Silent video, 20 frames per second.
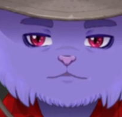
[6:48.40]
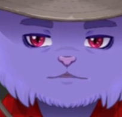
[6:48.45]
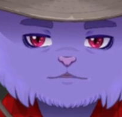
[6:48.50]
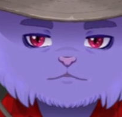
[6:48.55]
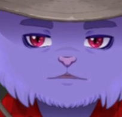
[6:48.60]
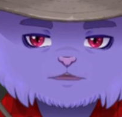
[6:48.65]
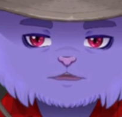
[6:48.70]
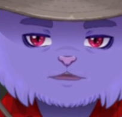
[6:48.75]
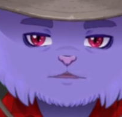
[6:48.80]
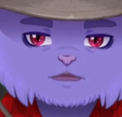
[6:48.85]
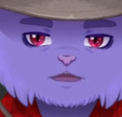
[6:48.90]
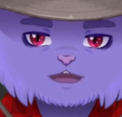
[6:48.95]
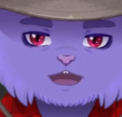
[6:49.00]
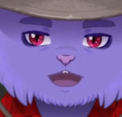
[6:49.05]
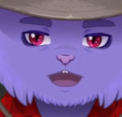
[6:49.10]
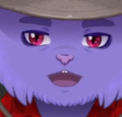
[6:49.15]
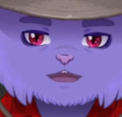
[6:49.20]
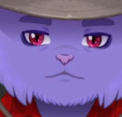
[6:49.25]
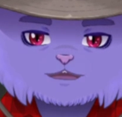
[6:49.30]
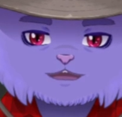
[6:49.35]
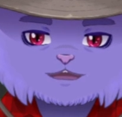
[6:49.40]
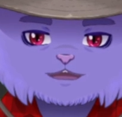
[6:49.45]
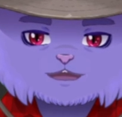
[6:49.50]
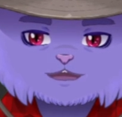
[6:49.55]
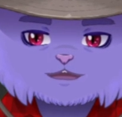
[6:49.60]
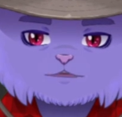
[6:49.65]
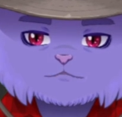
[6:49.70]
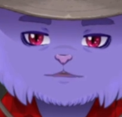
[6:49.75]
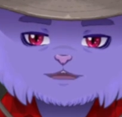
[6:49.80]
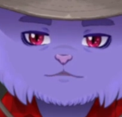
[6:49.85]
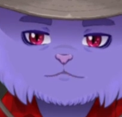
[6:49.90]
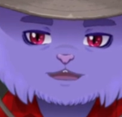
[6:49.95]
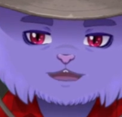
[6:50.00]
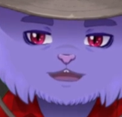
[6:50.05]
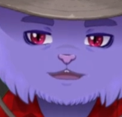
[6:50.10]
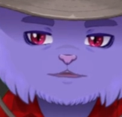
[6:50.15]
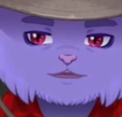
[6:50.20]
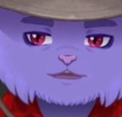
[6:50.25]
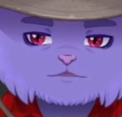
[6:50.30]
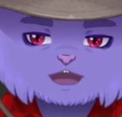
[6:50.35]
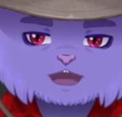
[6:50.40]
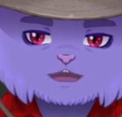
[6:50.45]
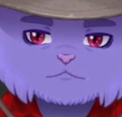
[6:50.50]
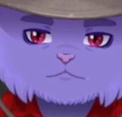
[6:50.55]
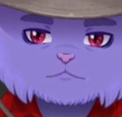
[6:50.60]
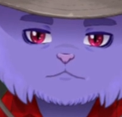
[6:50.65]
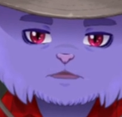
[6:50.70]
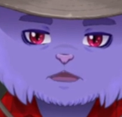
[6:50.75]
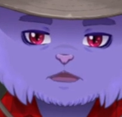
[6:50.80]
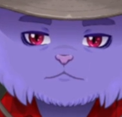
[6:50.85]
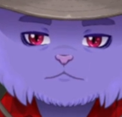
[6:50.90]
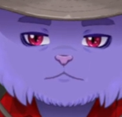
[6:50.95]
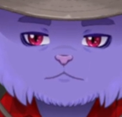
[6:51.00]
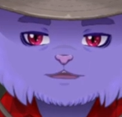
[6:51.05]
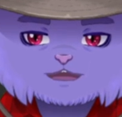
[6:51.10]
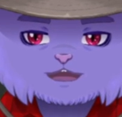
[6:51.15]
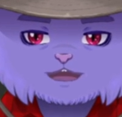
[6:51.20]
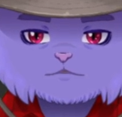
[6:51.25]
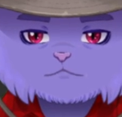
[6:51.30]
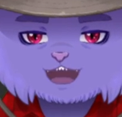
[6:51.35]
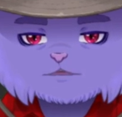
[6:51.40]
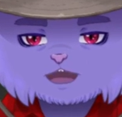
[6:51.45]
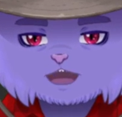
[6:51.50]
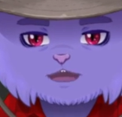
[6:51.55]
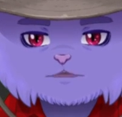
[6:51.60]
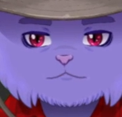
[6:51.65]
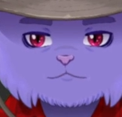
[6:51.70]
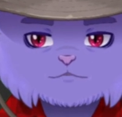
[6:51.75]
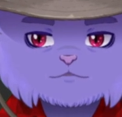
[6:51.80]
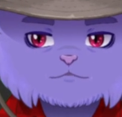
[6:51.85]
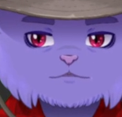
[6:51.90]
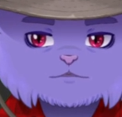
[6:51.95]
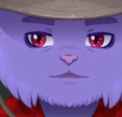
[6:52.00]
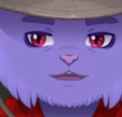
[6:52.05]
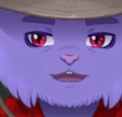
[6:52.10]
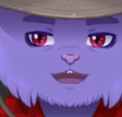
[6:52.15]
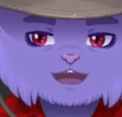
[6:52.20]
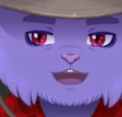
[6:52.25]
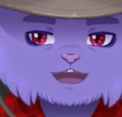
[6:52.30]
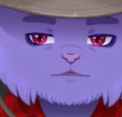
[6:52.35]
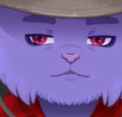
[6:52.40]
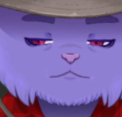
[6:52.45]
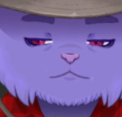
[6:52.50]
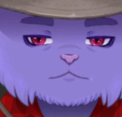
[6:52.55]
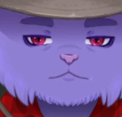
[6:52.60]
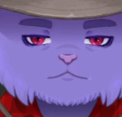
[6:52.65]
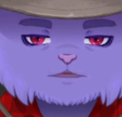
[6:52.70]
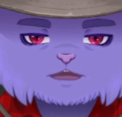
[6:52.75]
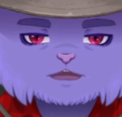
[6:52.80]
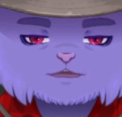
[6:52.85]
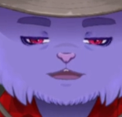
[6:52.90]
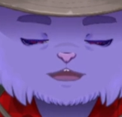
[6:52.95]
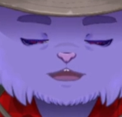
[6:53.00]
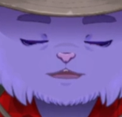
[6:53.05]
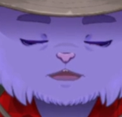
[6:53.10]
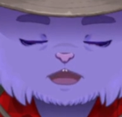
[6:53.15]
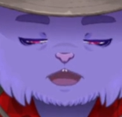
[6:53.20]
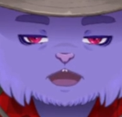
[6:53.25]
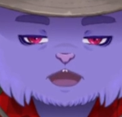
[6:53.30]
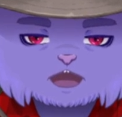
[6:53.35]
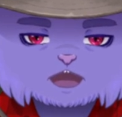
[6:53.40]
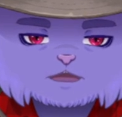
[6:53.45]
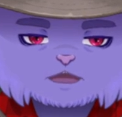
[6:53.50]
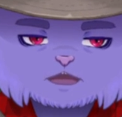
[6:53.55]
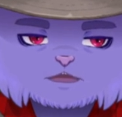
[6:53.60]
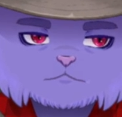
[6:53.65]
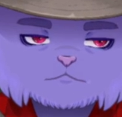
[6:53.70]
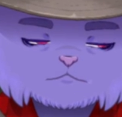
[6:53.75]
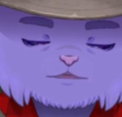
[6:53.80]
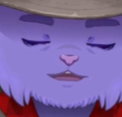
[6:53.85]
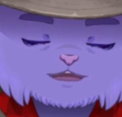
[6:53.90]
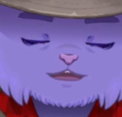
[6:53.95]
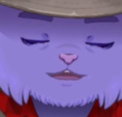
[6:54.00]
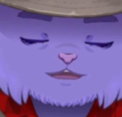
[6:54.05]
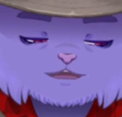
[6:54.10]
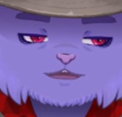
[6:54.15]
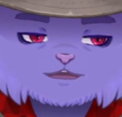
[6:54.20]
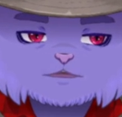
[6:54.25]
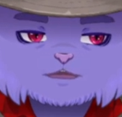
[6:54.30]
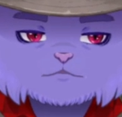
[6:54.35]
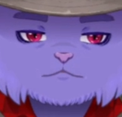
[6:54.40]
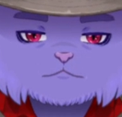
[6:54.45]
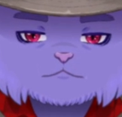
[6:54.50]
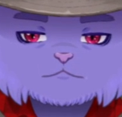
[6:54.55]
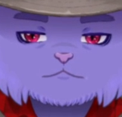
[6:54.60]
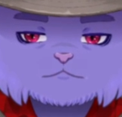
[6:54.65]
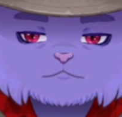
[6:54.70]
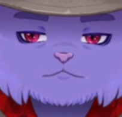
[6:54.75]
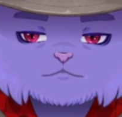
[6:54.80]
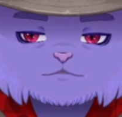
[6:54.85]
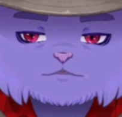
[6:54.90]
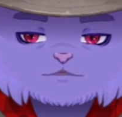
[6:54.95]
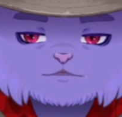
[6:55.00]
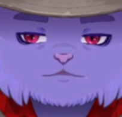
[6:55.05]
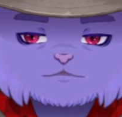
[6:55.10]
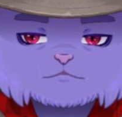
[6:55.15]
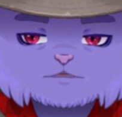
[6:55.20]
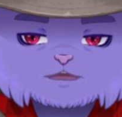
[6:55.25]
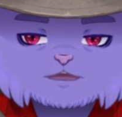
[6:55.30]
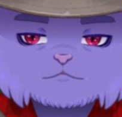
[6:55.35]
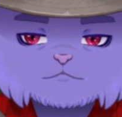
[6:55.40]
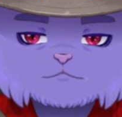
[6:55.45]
as well. Transferred all the money and that out and converted it into rubles, which is